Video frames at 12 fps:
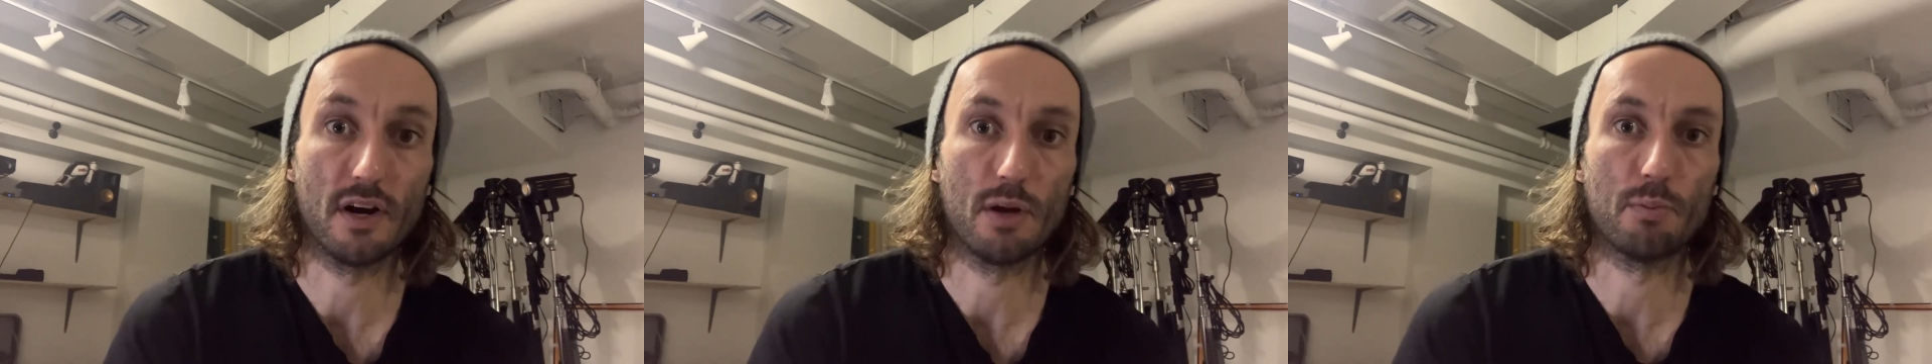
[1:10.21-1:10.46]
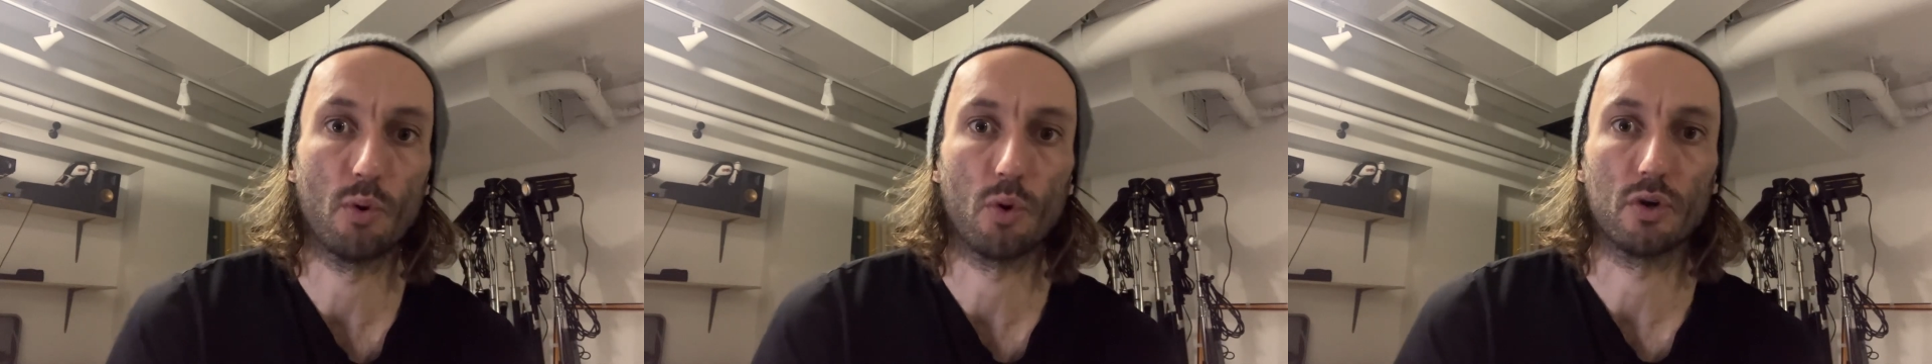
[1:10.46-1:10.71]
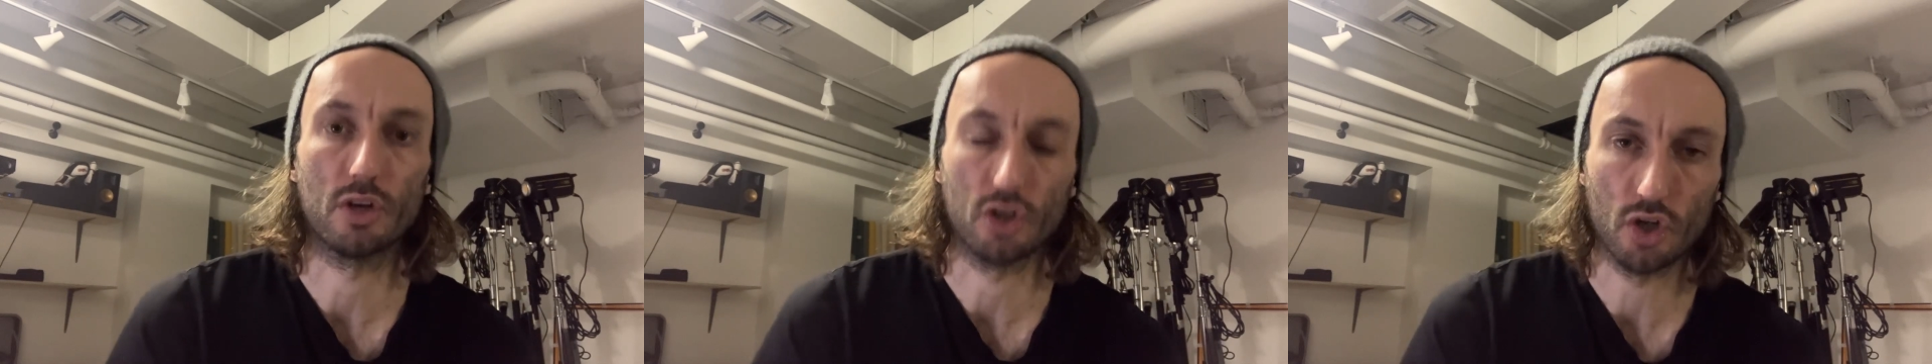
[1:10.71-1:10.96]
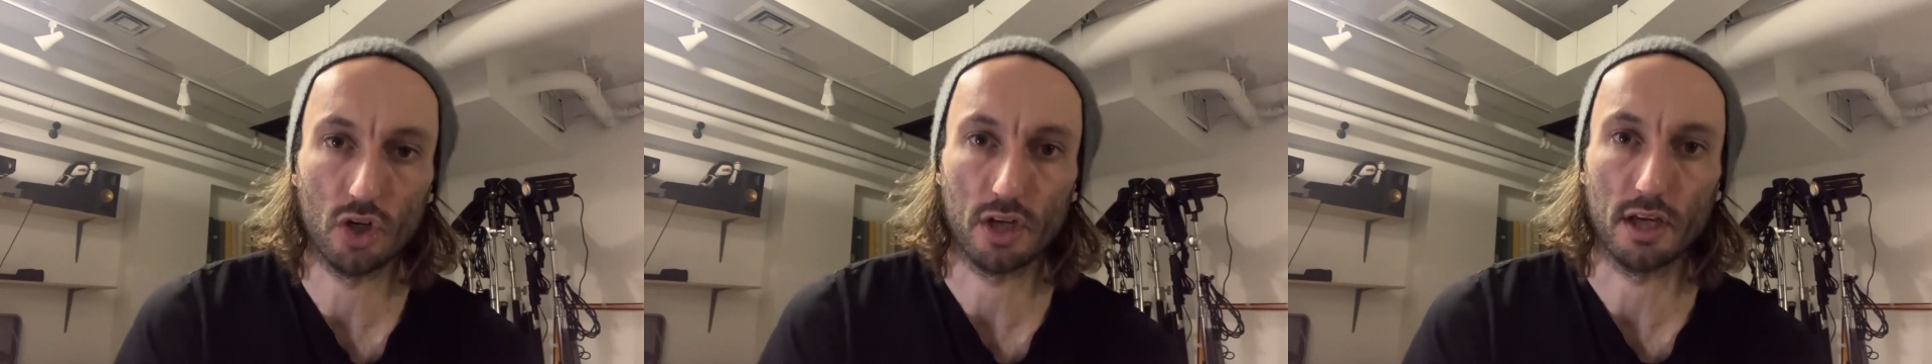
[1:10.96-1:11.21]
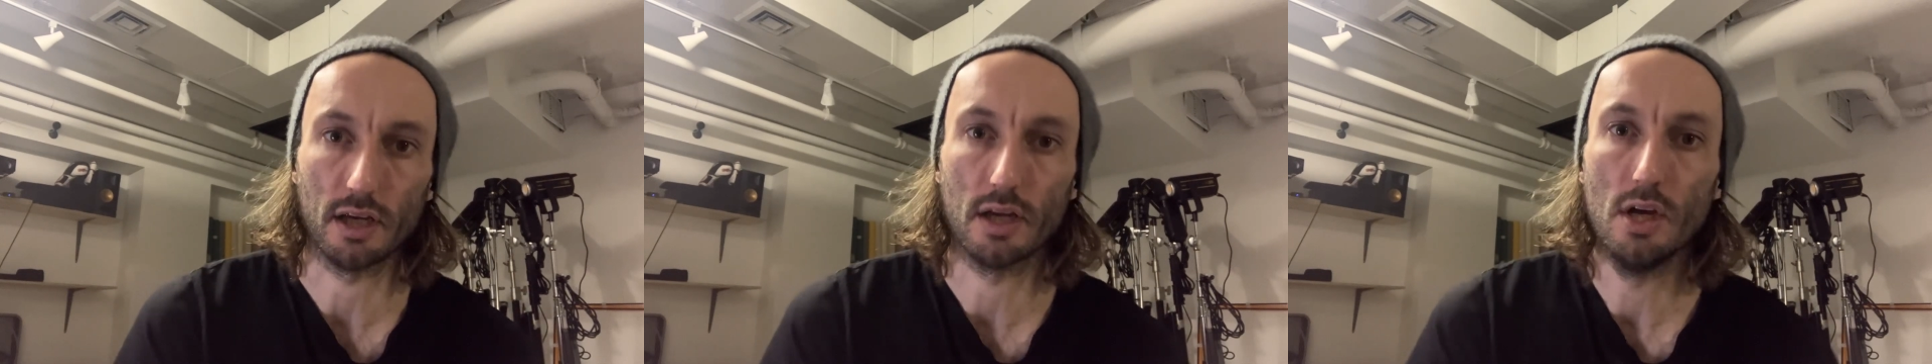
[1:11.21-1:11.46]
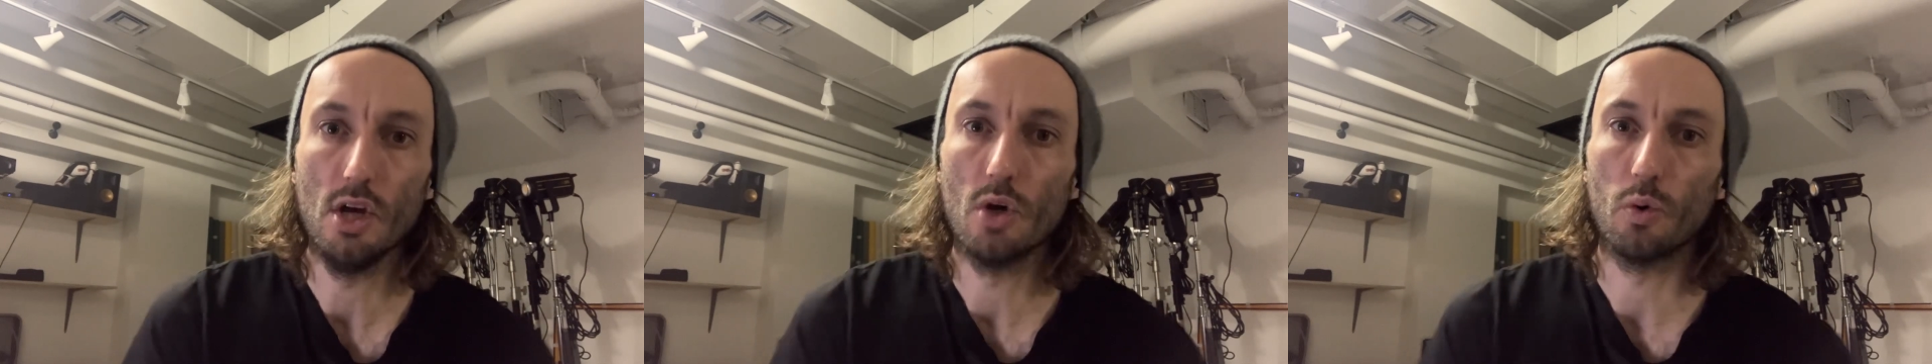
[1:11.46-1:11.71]
important in cooking,
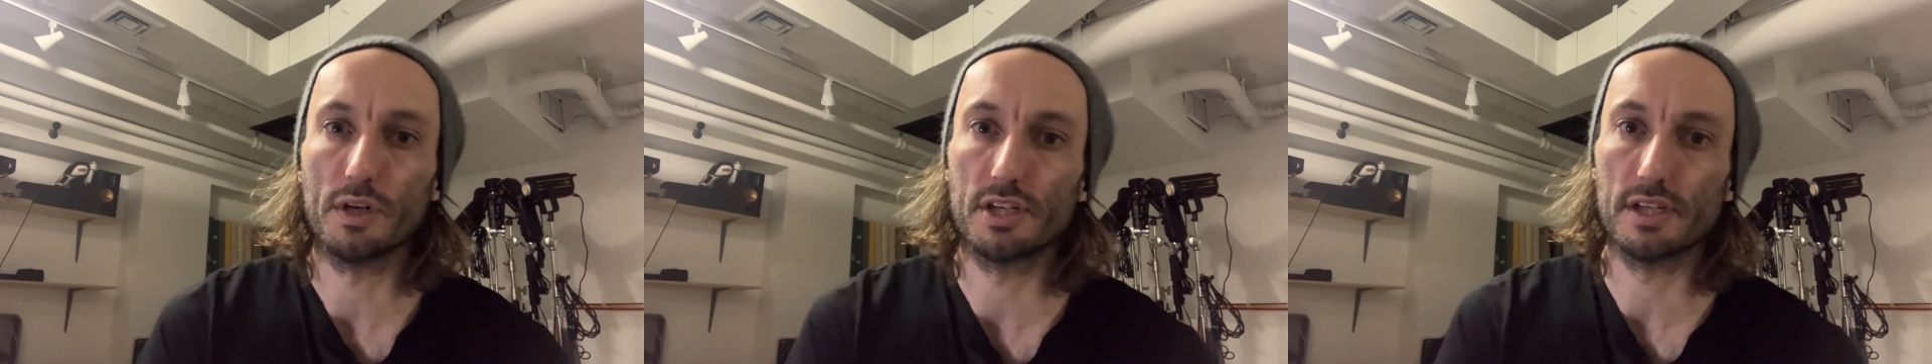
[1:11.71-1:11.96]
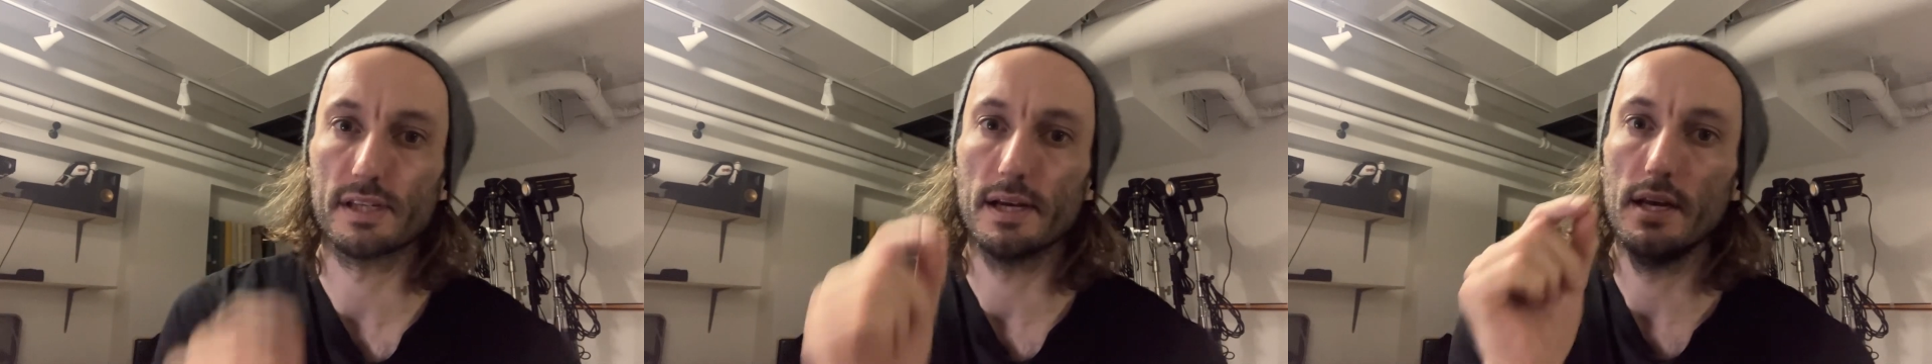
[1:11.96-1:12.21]
which is